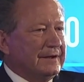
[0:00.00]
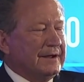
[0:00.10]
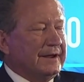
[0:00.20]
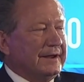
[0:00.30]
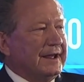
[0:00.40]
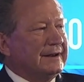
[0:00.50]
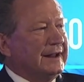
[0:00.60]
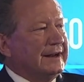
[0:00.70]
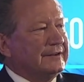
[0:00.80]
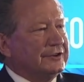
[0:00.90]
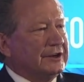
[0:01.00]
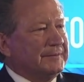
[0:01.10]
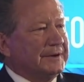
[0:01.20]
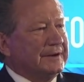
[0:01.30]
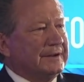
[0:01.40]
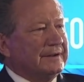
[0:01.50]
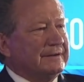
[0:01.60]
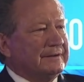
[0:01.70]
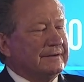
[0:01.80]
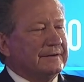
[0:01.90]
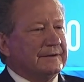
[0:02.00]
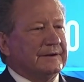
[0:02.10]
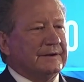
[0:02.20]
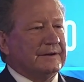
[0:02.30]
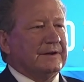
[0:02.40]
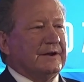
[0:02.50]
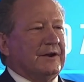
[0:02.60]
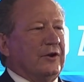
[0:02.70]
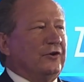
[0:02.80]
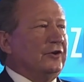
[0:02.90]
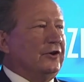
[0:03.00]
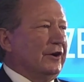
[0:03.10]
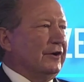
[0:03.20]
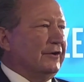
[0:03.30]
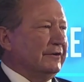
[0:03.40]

Yet, ladies and gentlemen, you know